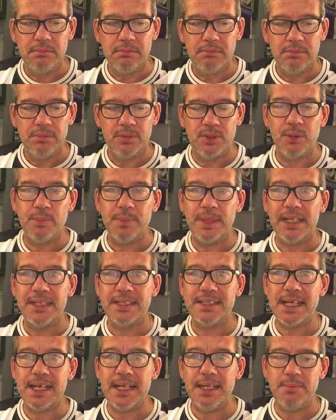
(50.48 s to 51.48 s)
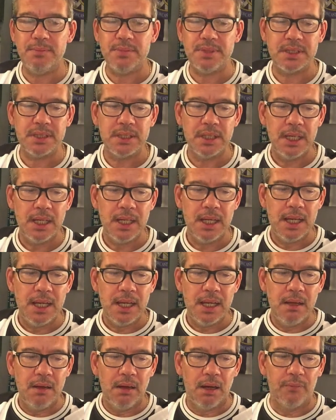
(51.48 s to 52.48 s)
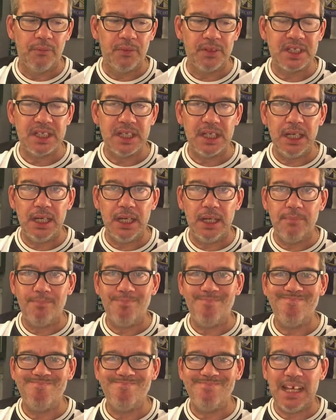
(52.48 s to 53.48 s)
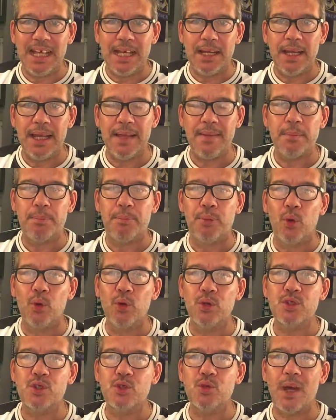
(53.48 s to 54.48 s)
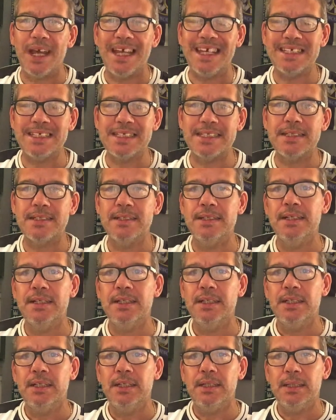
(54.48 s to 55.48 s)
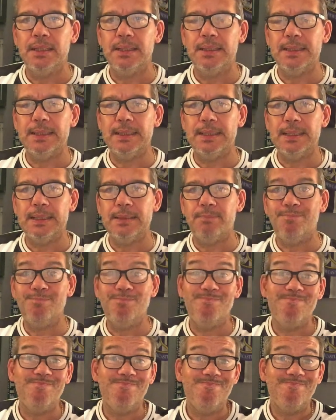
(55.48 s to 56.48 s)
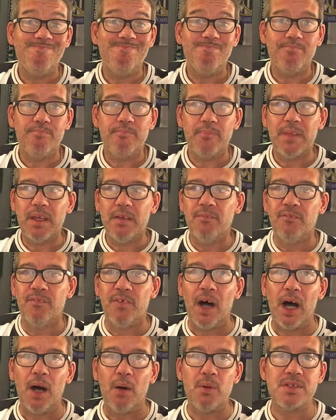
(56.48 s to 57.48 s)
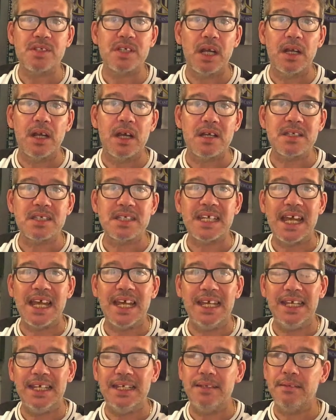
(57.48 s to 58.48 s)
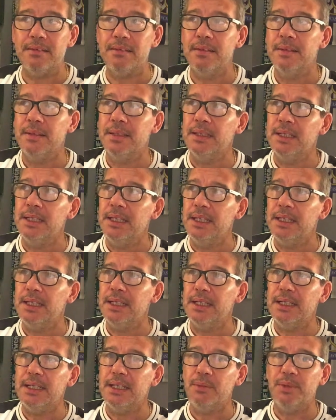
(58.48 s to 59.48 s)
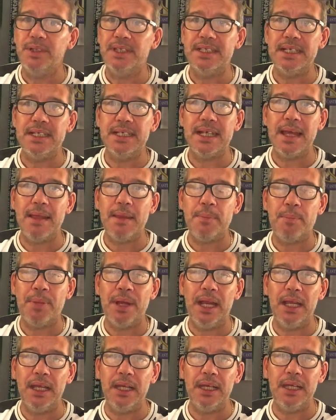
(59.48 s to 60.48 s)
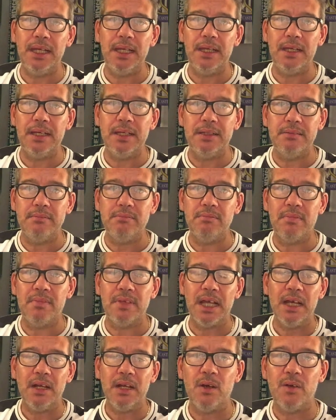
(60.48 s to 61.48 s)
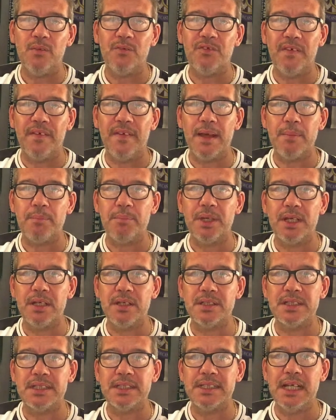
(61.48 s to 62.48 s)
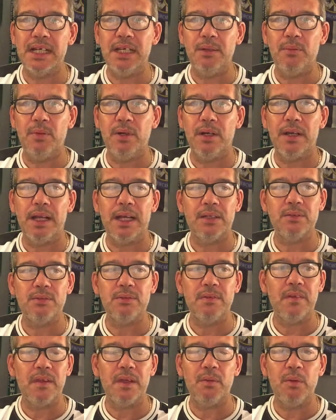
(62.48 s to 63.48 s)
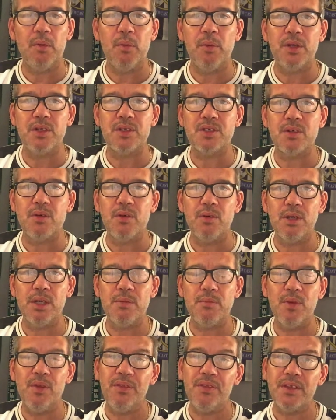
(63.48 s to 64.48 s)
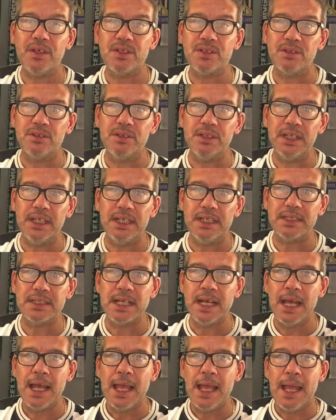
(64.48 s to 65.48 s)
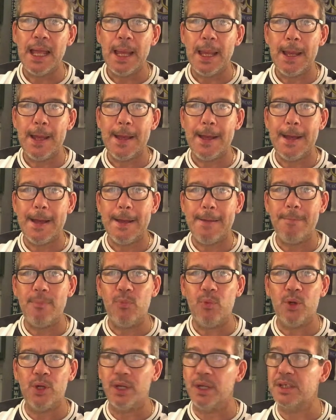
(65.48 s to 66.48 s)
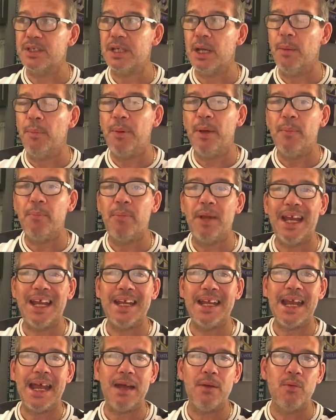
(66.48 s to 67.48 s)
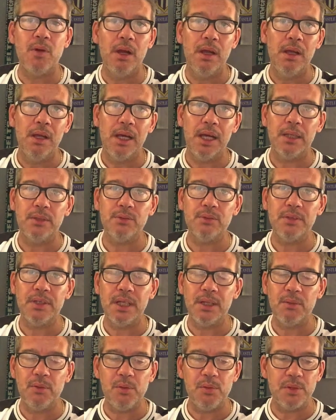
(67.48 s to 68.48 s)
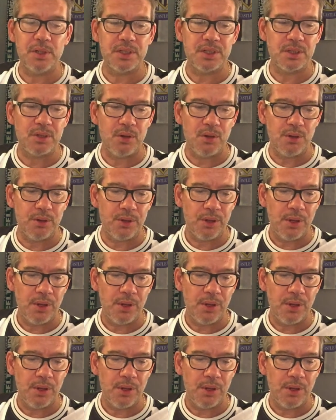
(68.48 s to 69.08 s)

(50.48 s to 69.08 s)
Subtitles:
too many times. Obviously, hit the post twice. VAR was on our side. We did get the penalty, and thank for that, because I tell you what, I don't think we would have scored in a month of Sundays. We could have still been playing now. I don't think we would have scored.